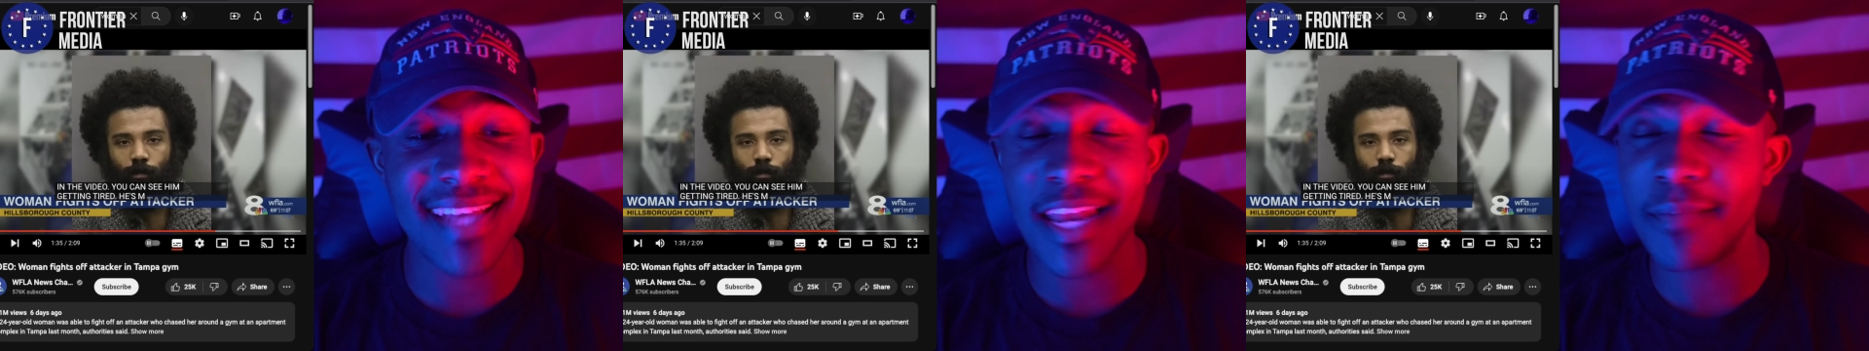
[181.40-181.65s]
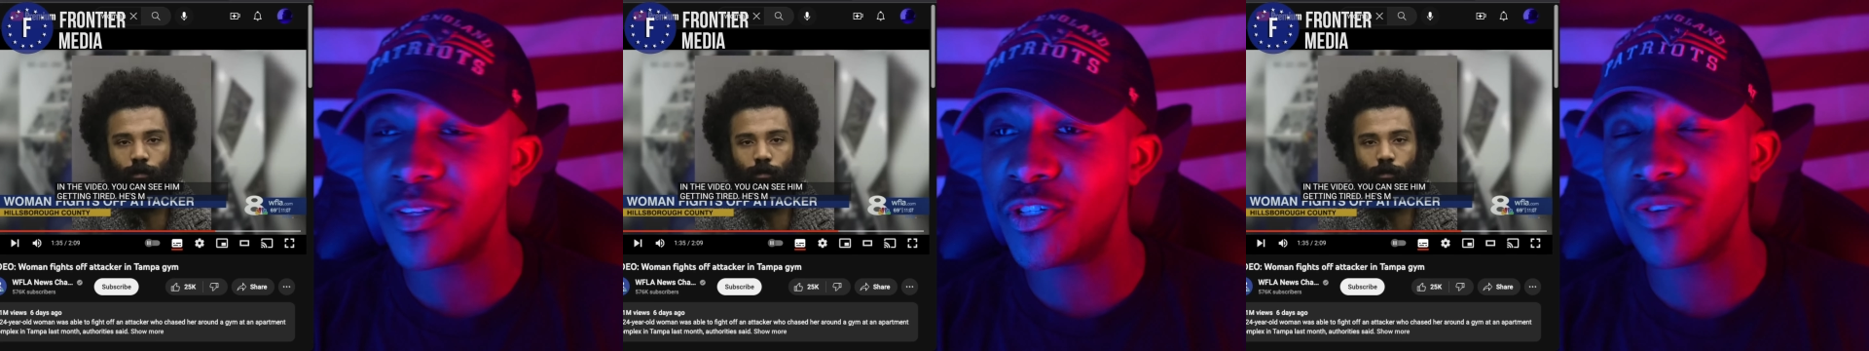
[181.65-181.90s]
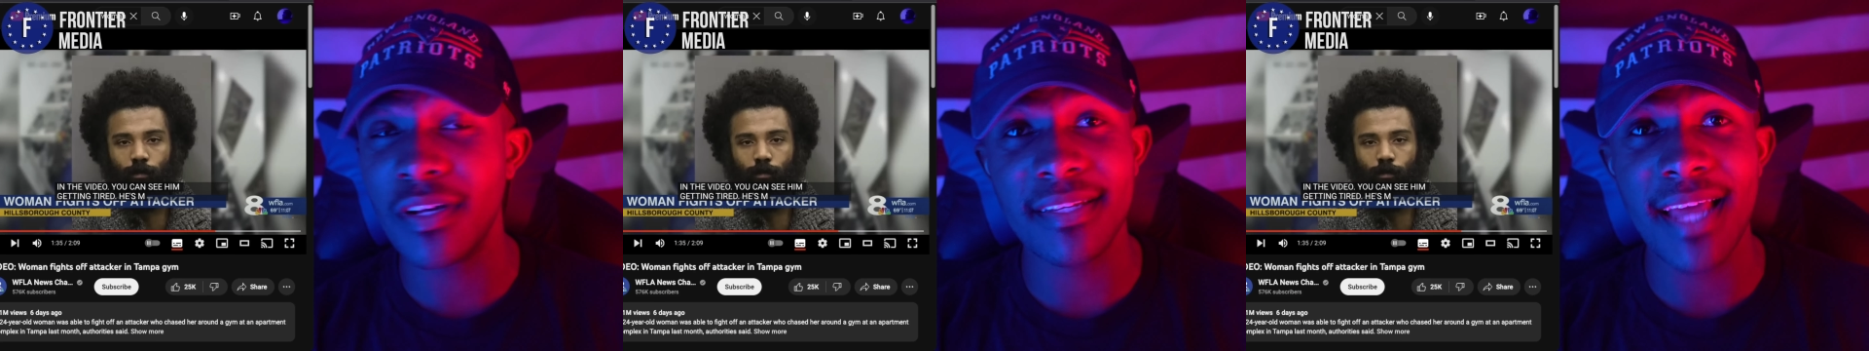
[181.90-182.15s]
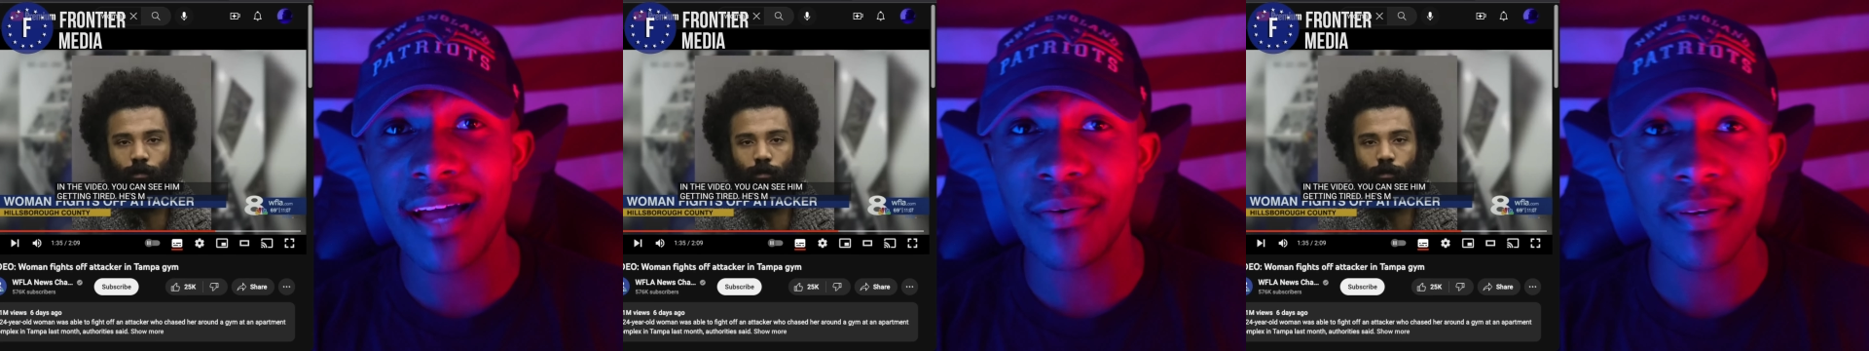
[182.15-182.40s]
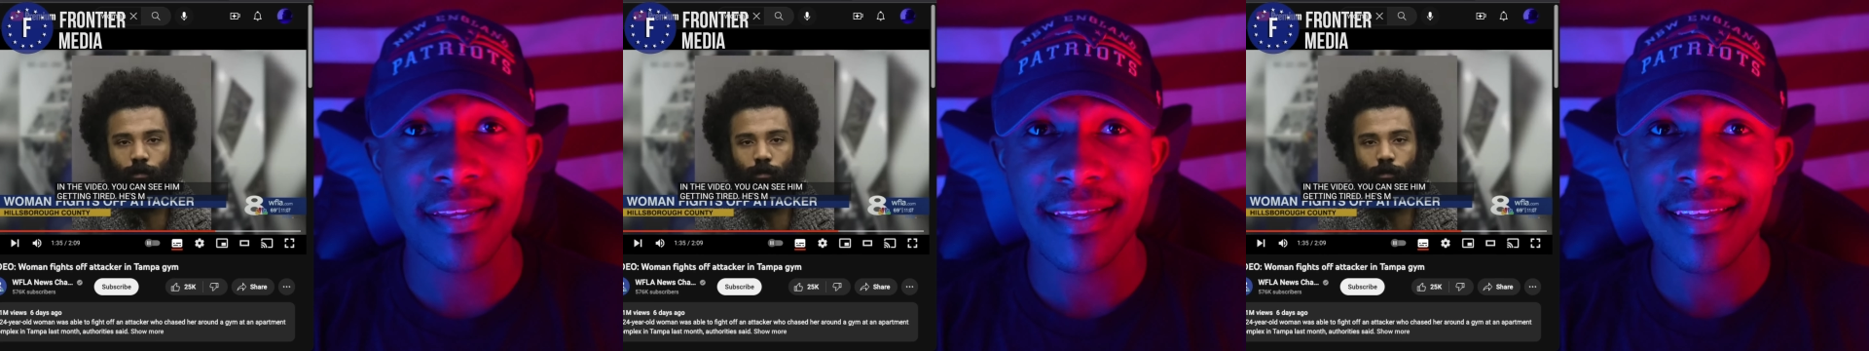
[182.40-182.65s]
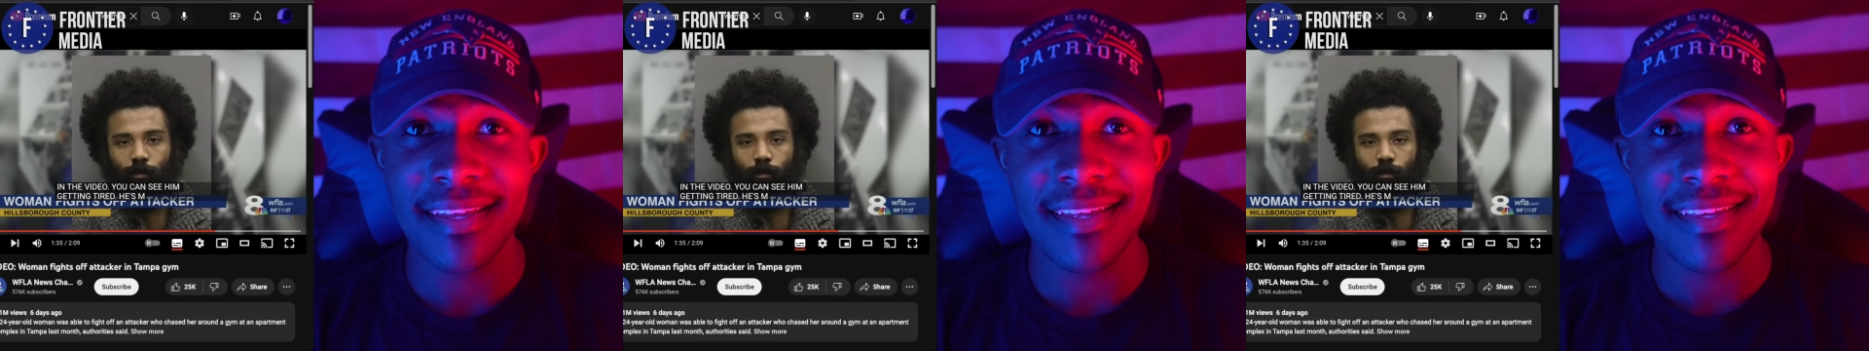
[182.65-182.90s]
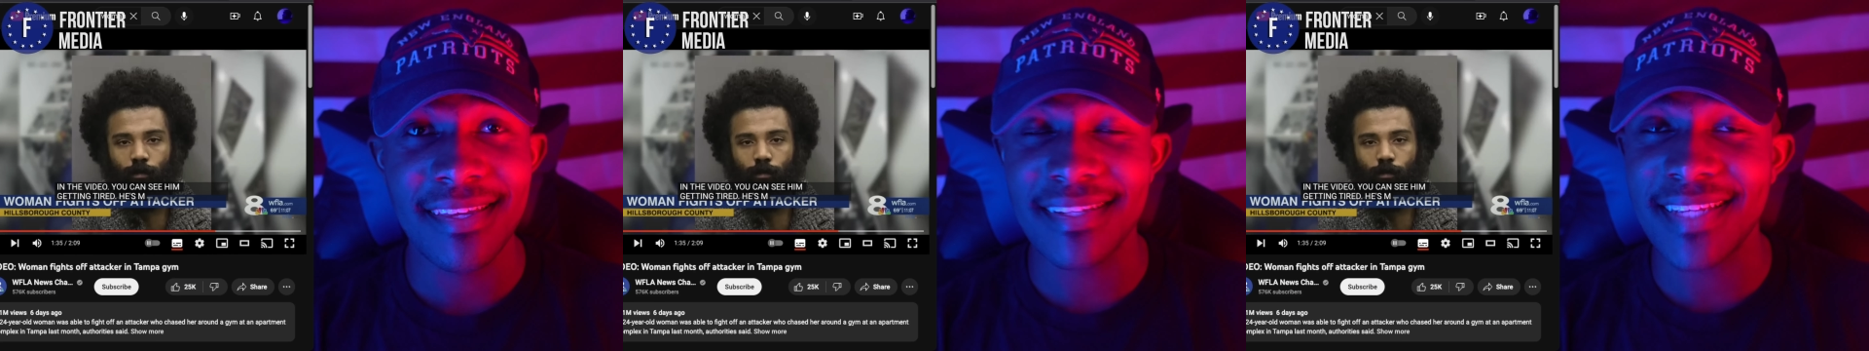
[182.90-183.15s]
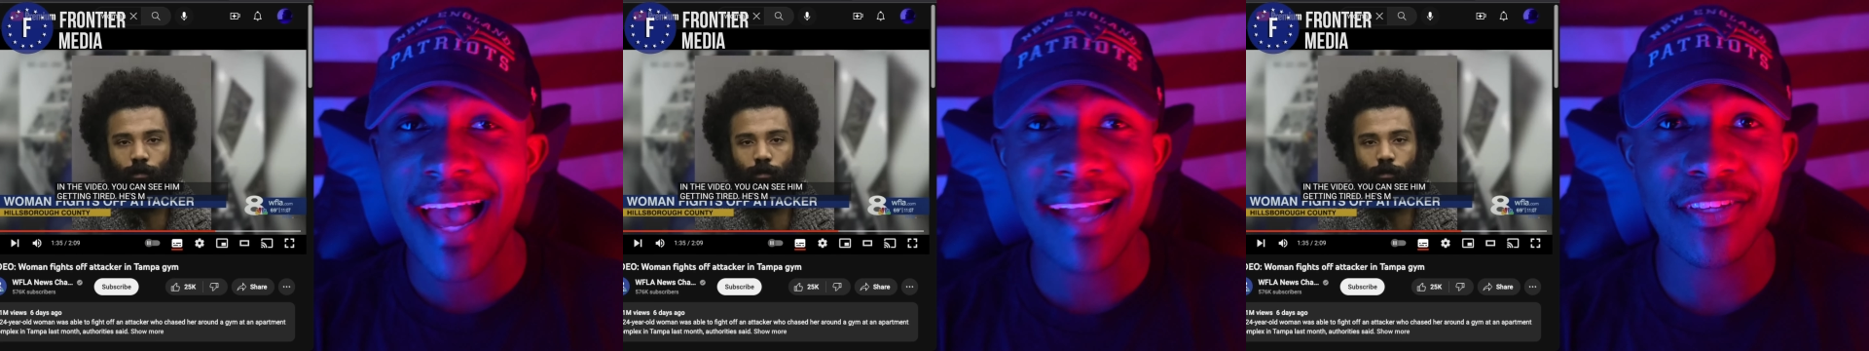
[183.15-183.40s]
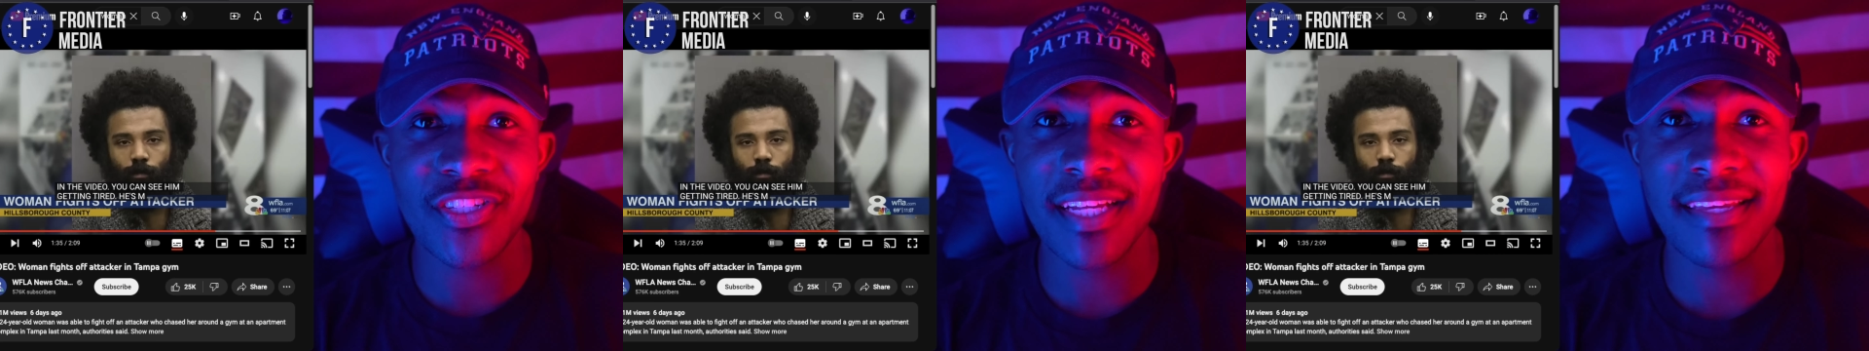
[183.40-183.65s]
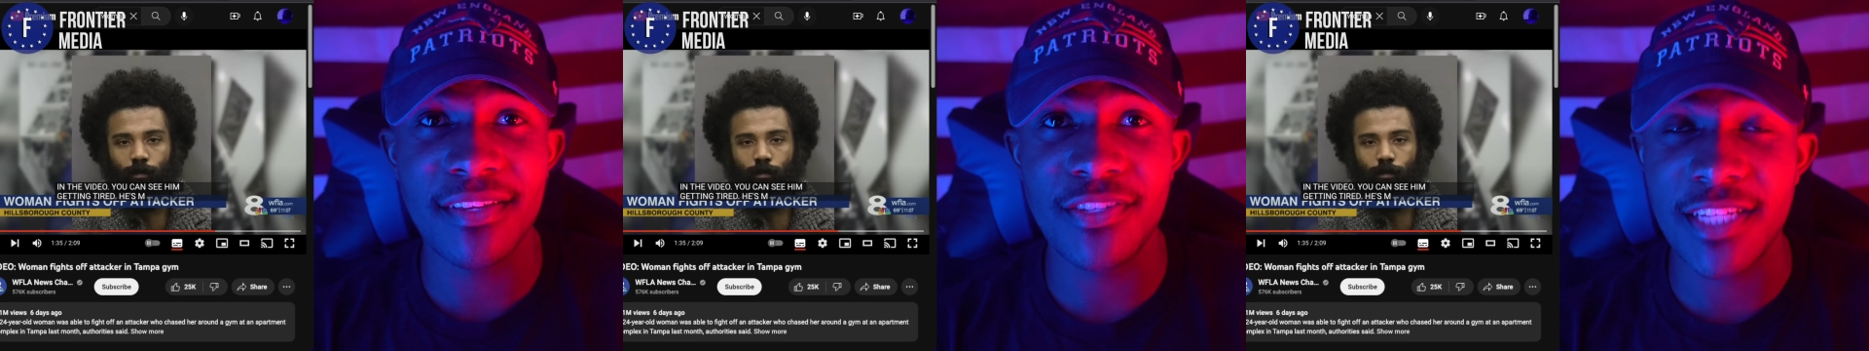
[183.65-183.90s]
Speaker 1: guy's got to be drugged out. You attack a chick